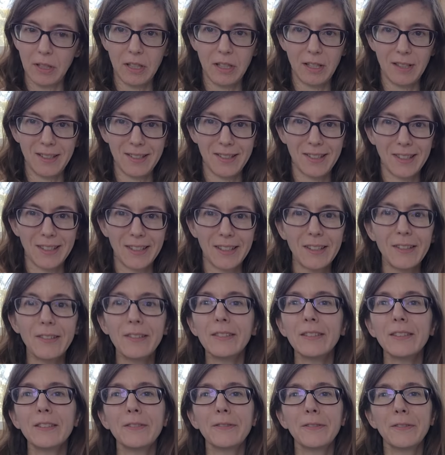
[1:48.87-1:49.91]
It's a cute
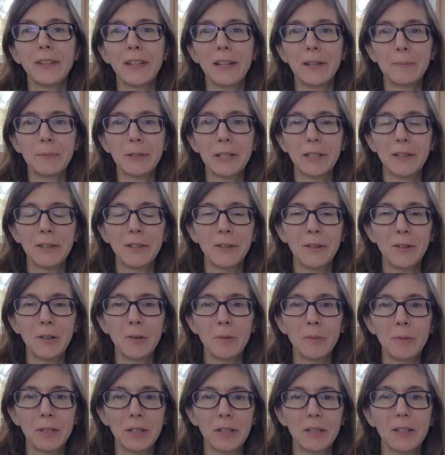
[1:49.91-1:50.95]
little family
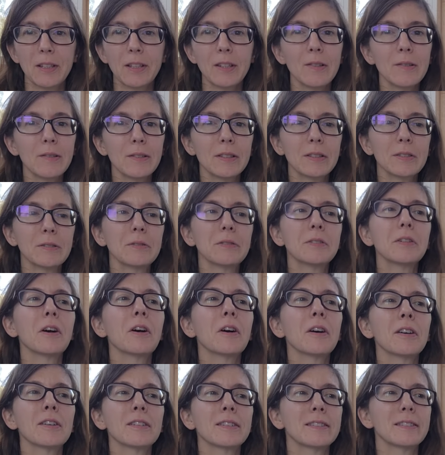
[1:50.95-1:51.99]
home with a cute little
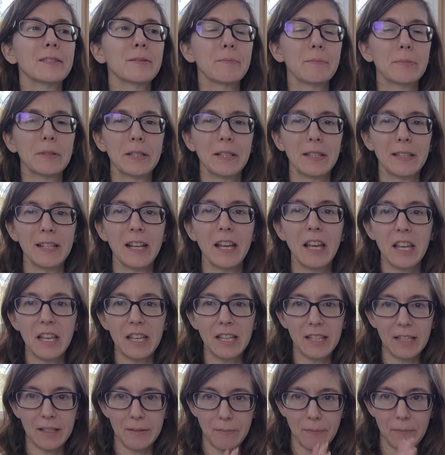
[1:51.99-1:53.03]
garden, but
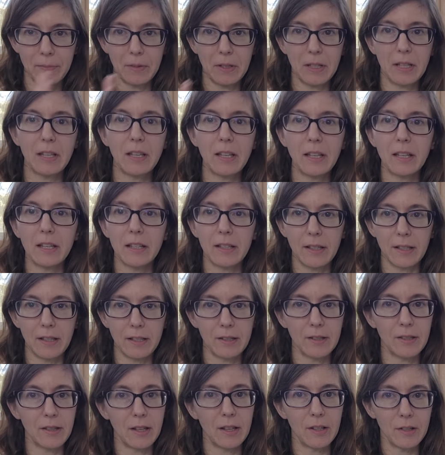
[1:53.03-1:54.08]
it,
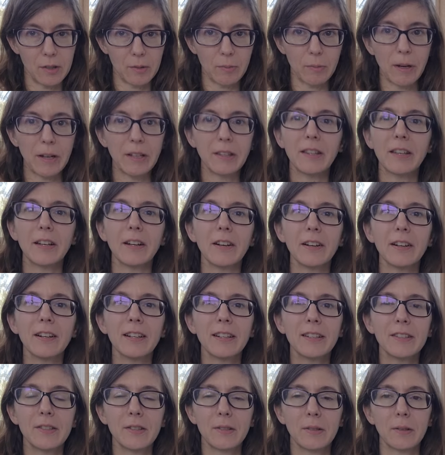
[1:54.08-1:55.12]
it, it's right there.
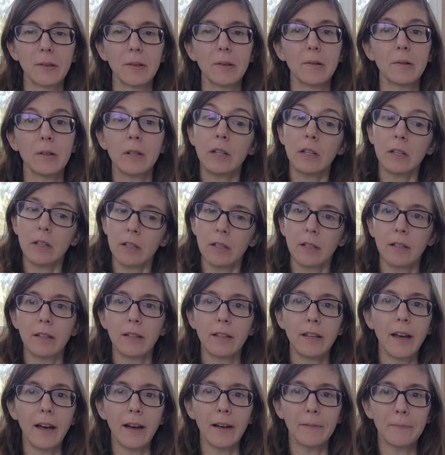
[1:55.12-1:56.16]
So,
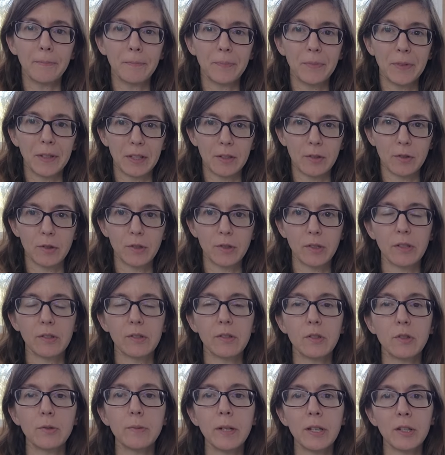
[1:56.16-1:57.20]
yeah, interesting
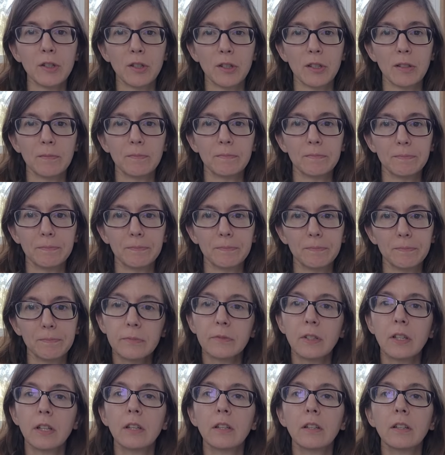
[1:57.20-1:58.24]
situation.
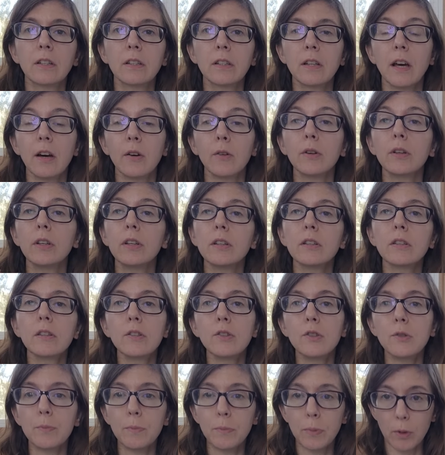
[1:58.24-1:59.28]
Now, in
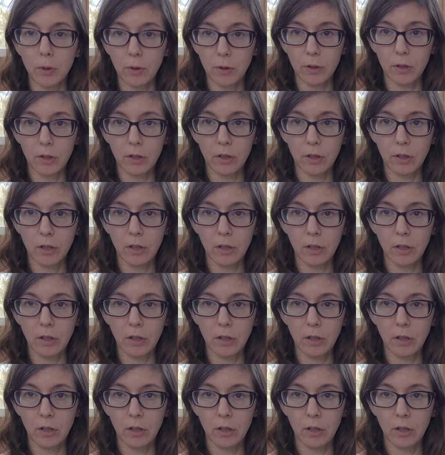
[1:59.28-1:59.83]
this book,